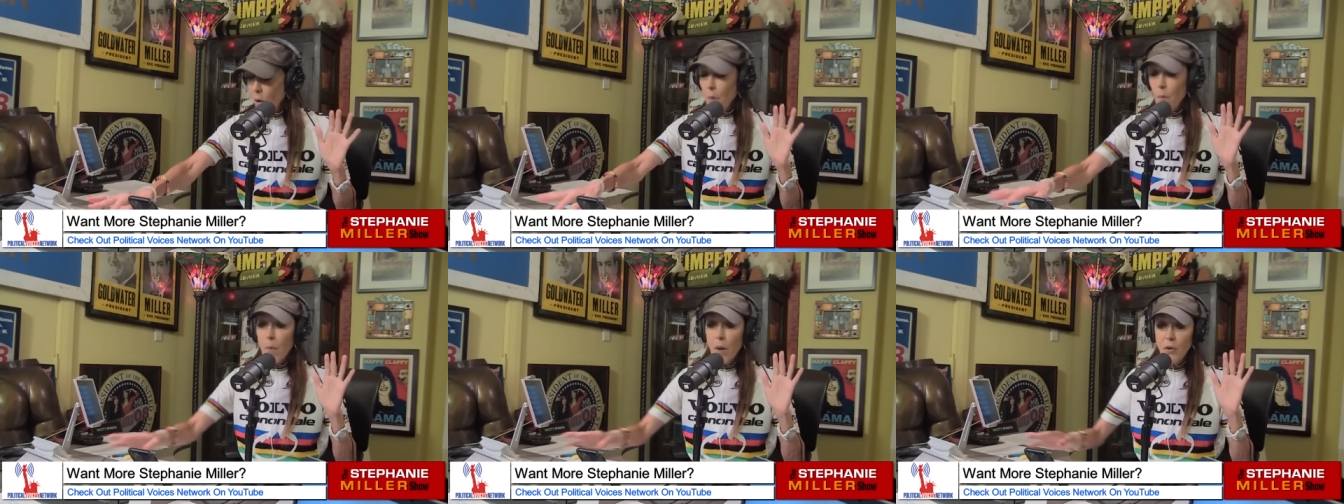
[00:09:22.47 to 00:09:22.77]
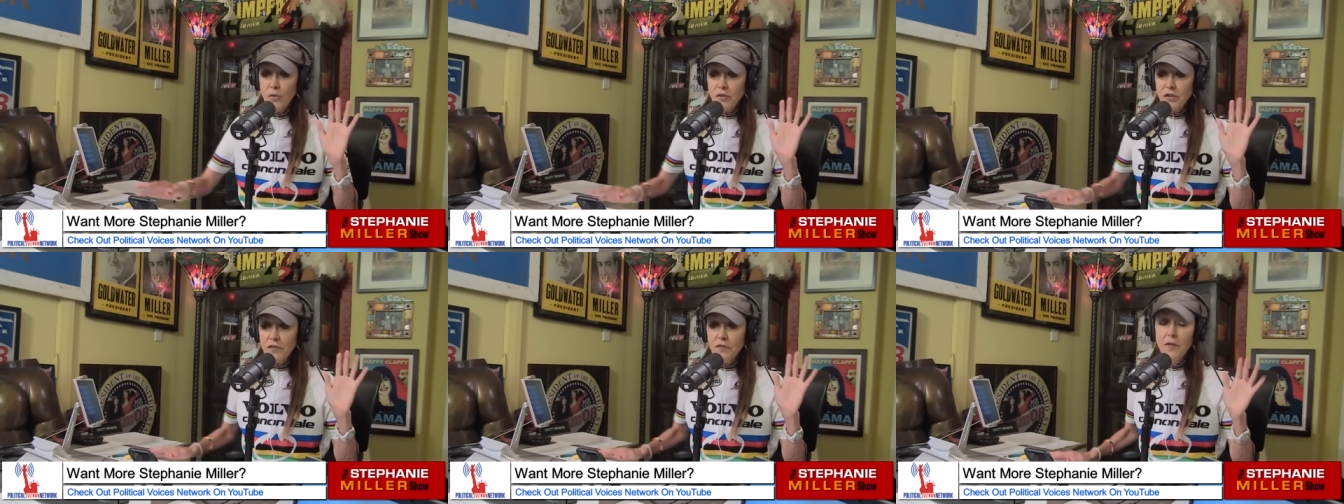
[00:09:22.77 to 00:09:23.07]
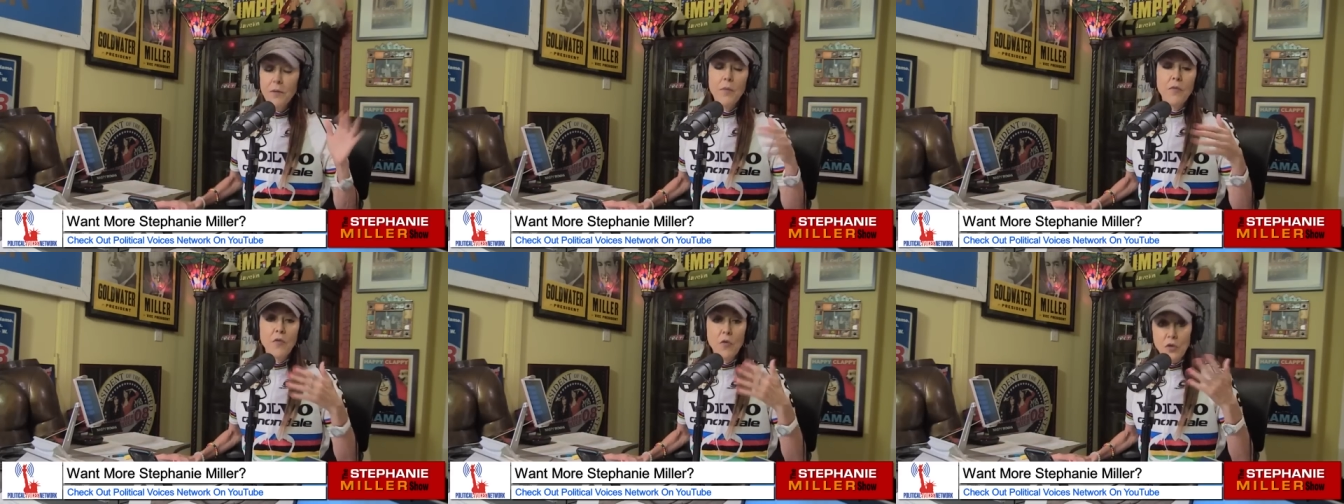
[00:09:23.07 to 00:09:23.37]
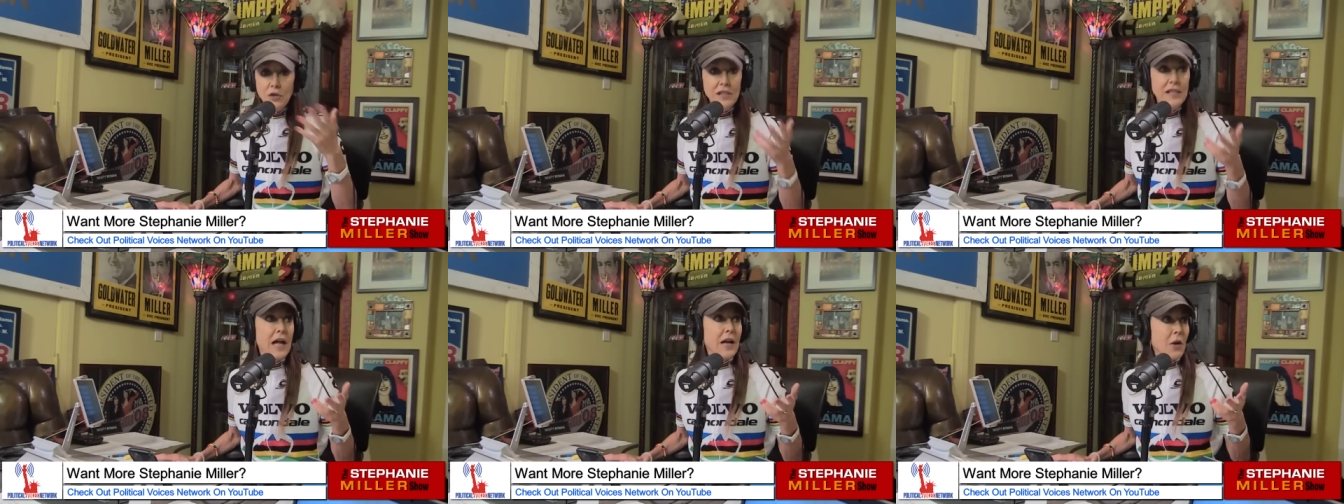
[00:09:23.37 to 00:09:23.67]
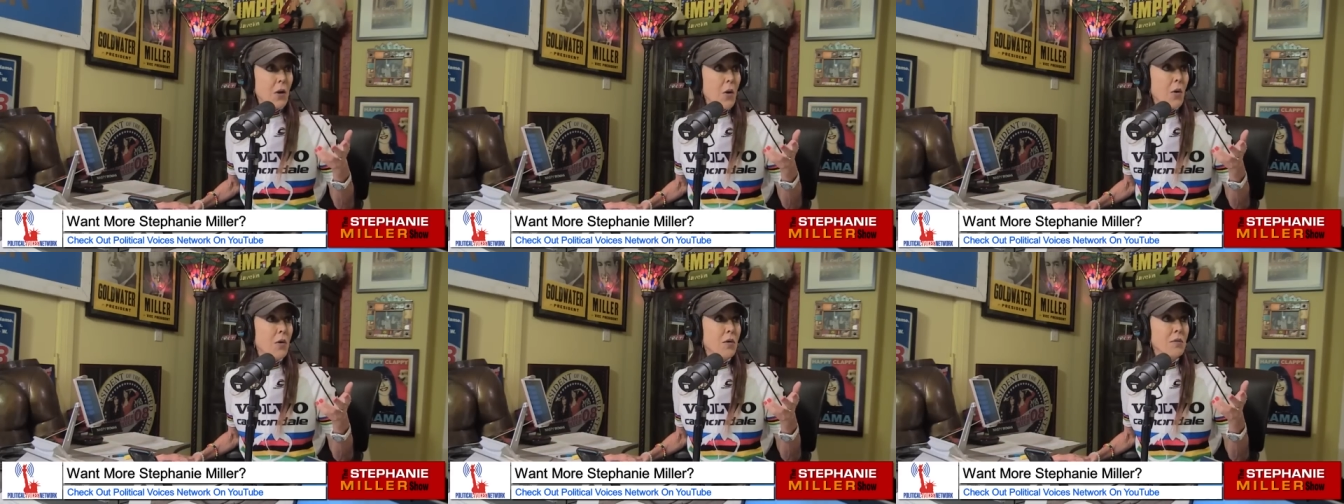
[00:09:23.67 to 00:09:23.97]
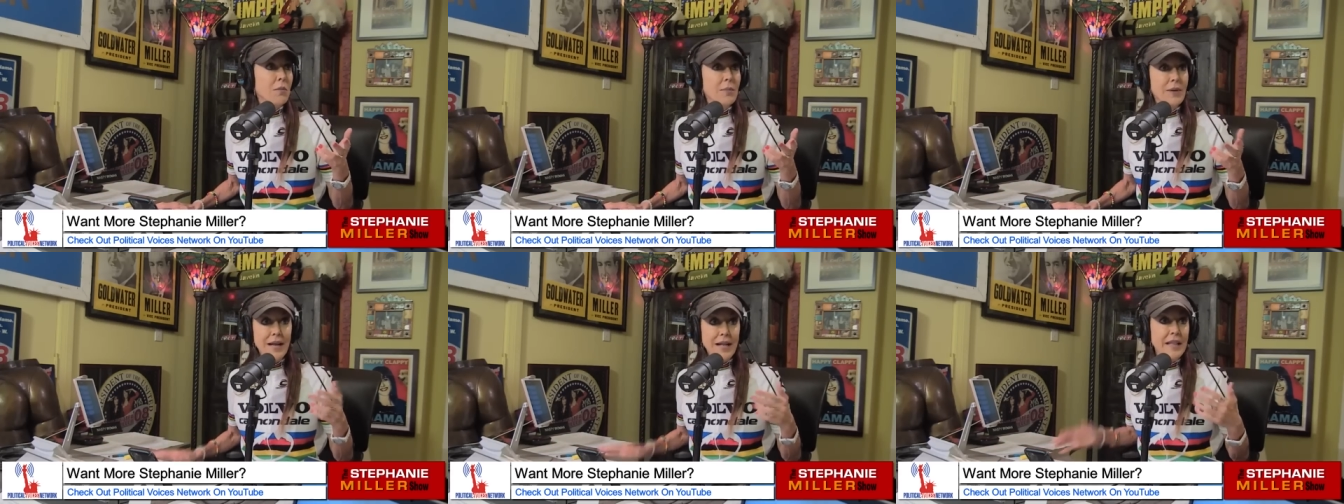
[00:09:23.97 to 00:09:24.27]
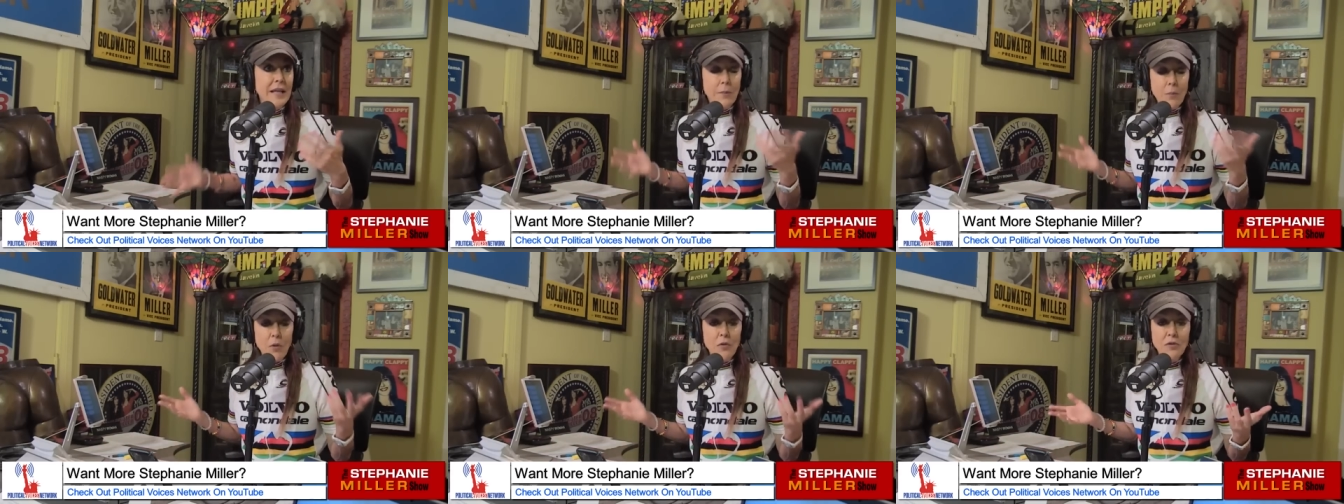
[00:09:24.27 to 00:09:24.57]
most of them, of course not all, but I
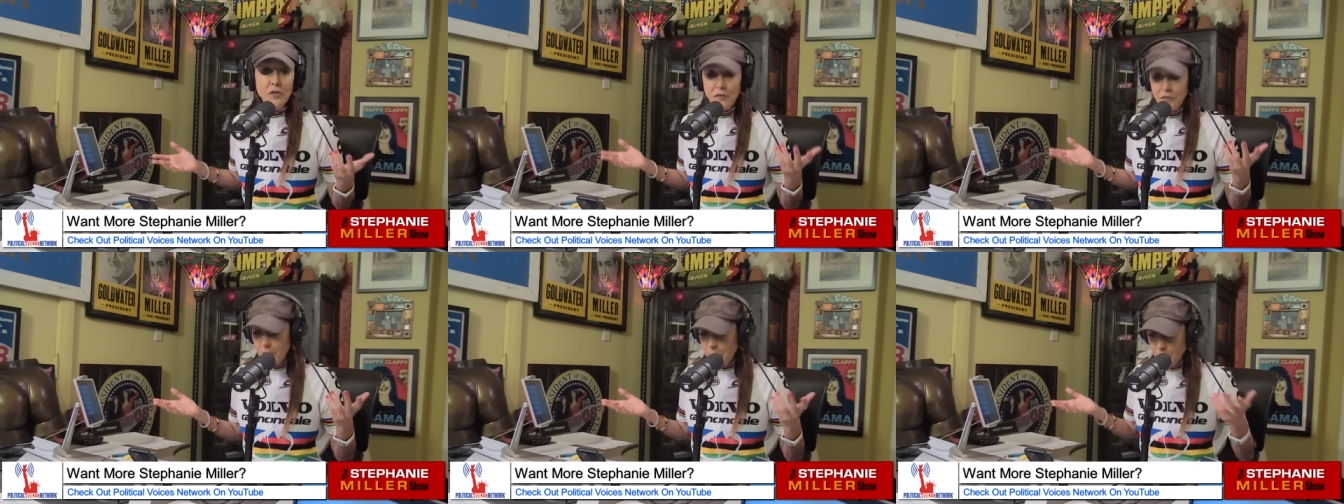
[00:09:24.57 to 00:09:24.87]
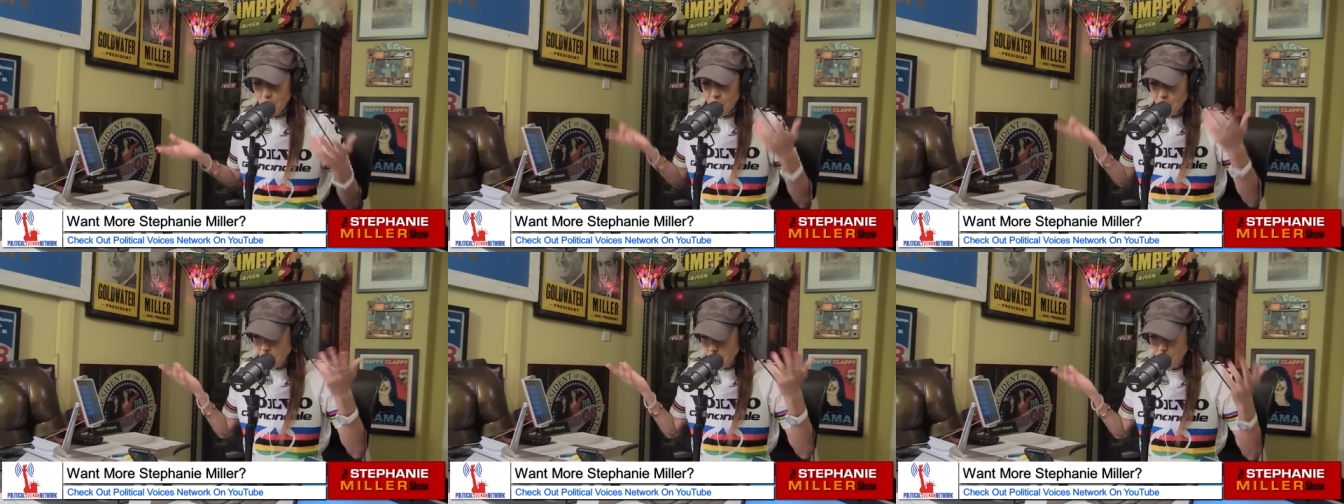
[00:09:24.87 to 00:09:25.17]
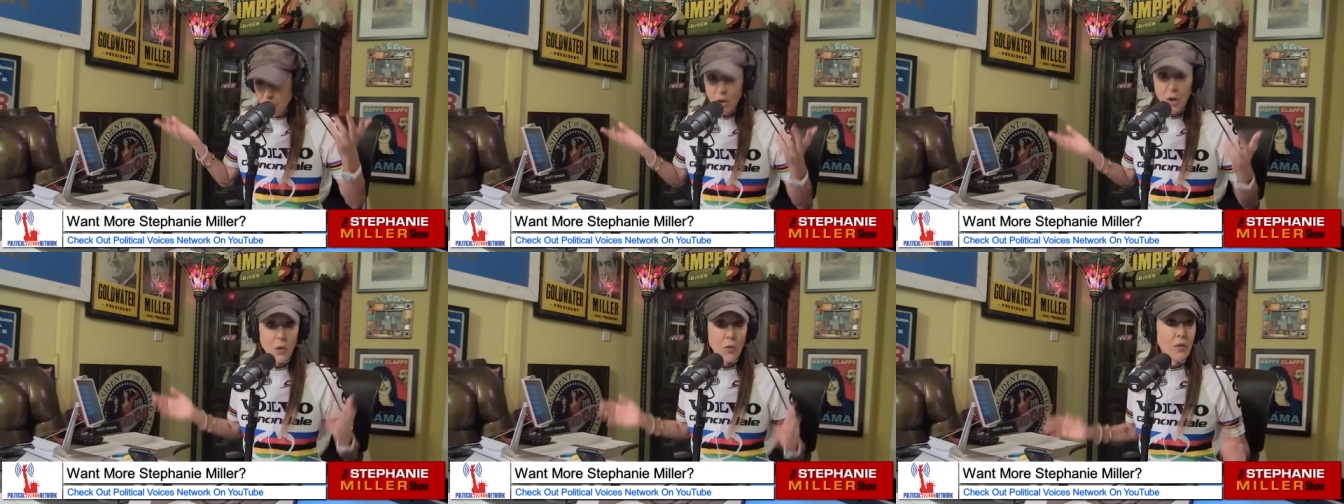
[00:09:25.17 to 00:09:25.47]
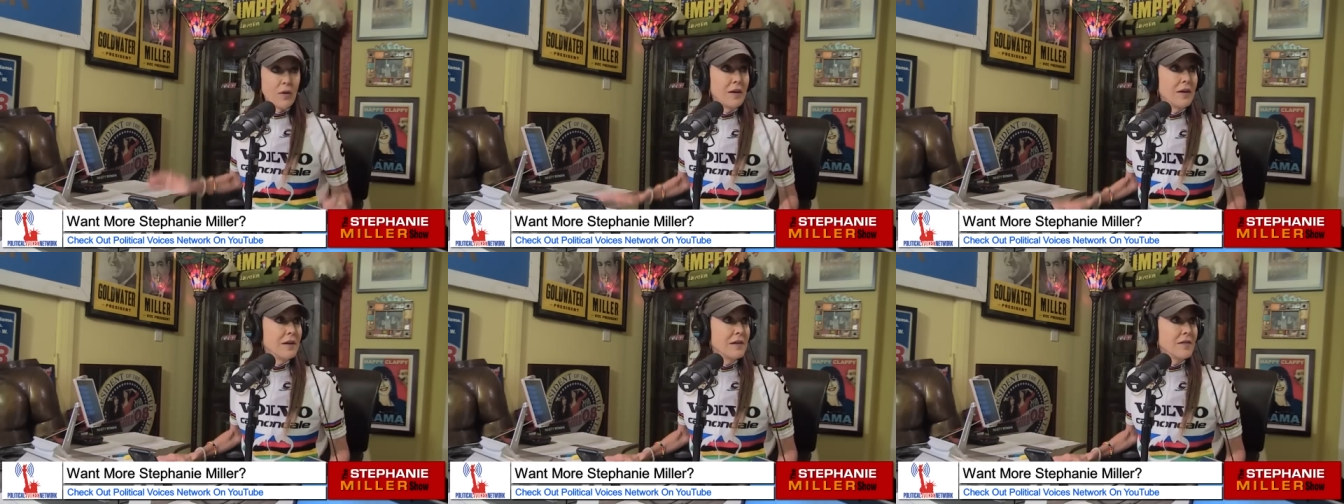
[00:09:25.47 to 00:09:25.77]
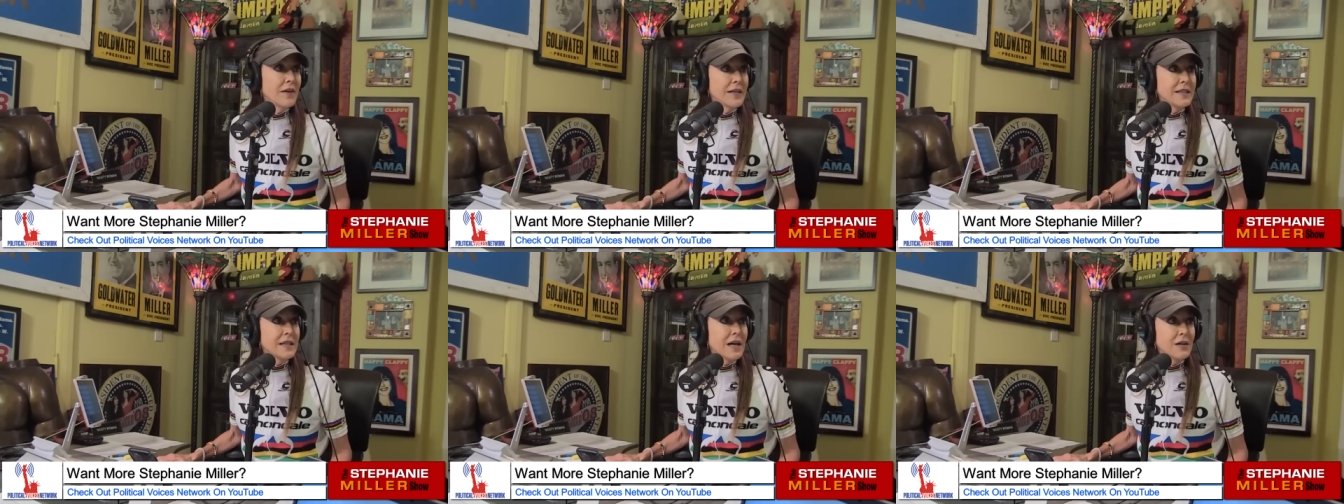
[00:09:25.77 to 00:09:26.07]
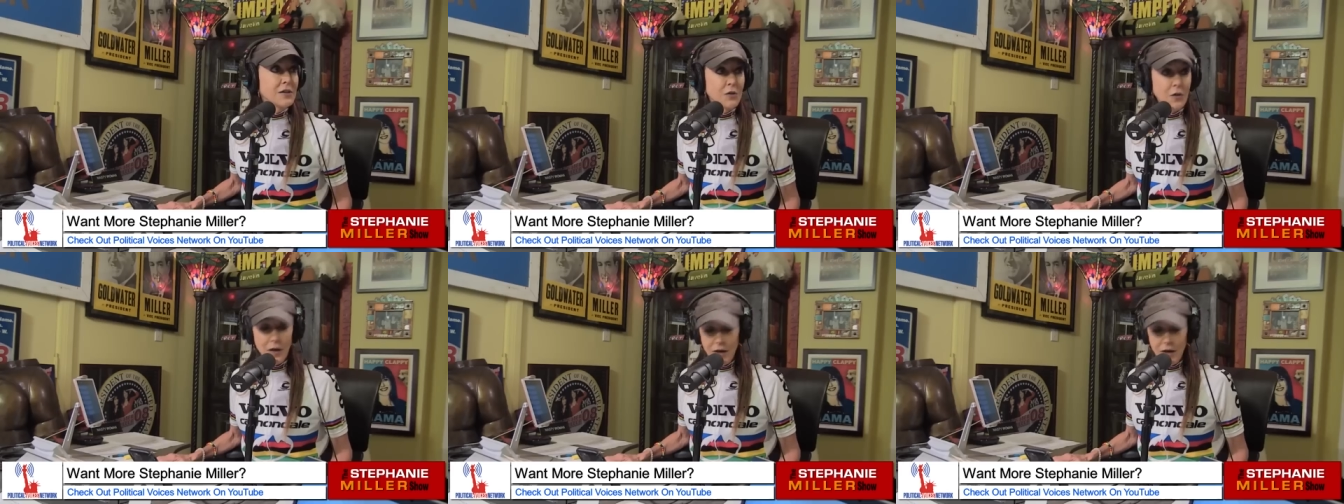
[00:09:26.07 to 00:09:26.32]
think most of them are going to implode, like Dr.